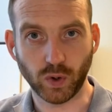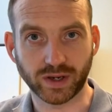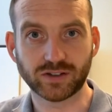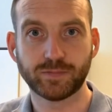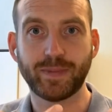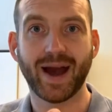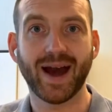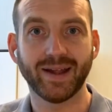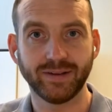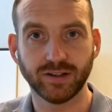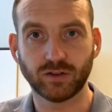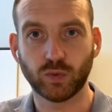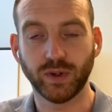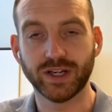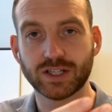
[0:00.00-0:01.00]
to expand
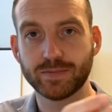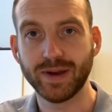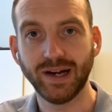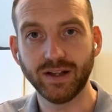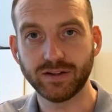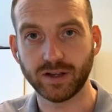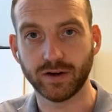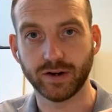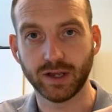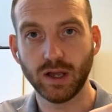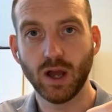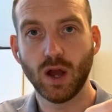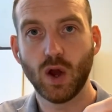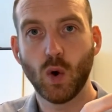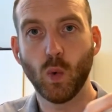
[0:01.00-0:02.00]
the Swedish
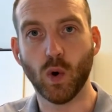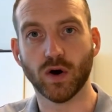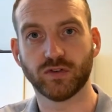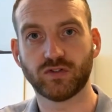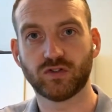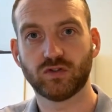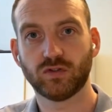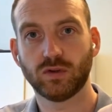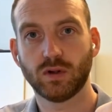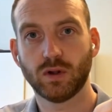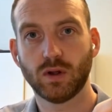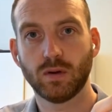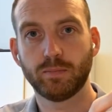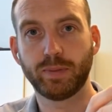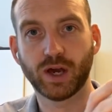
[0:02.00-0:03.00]
military was
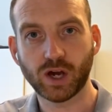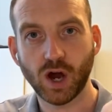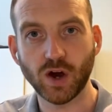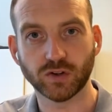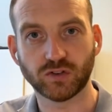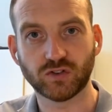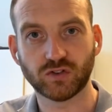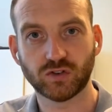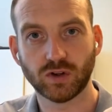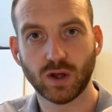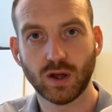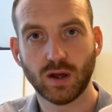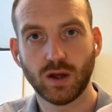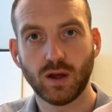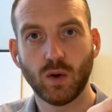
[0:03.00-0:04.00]
because
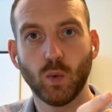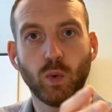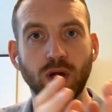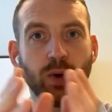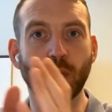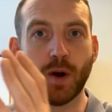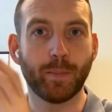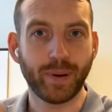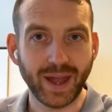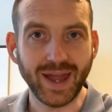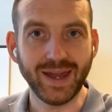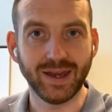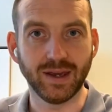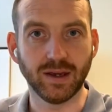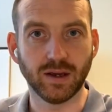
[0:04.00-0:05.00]
we were
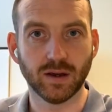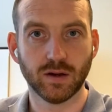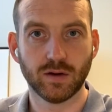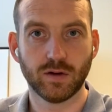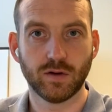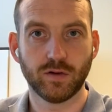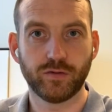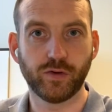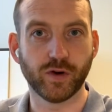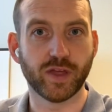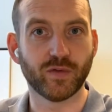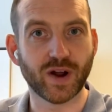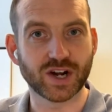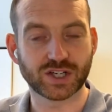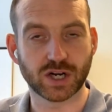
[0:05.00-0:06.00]
paying for
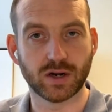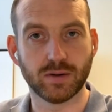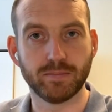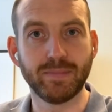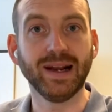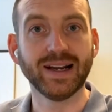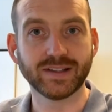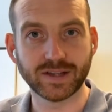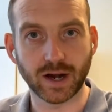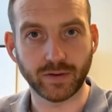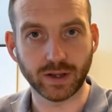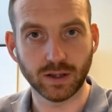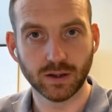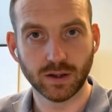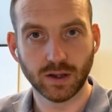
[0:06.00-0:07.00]
the Russian
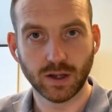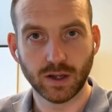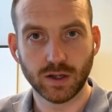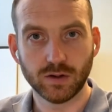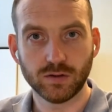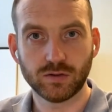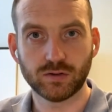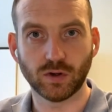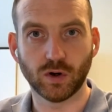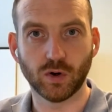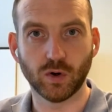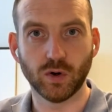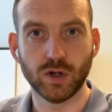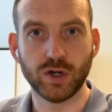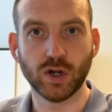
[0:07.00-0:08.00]
military.
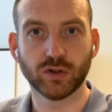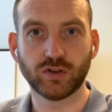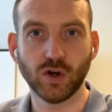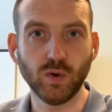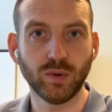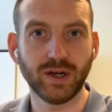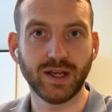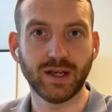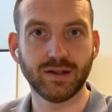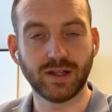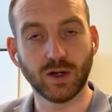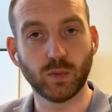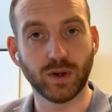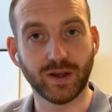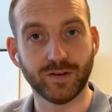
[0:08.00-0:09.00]
So not only
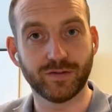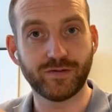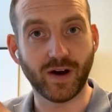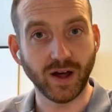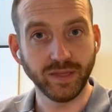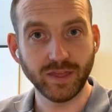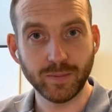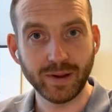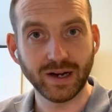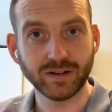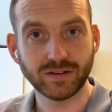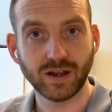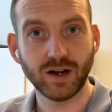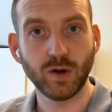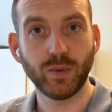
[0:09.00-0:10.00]
did we fund the
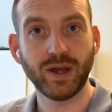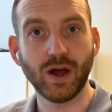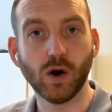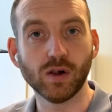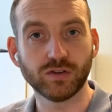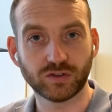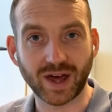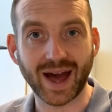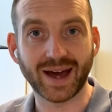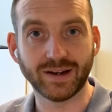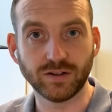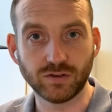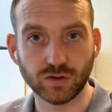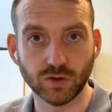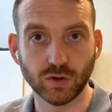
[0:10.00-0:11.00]
military, we also had
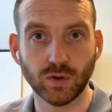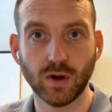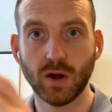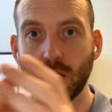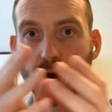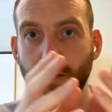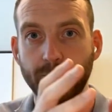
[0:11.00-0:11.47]
to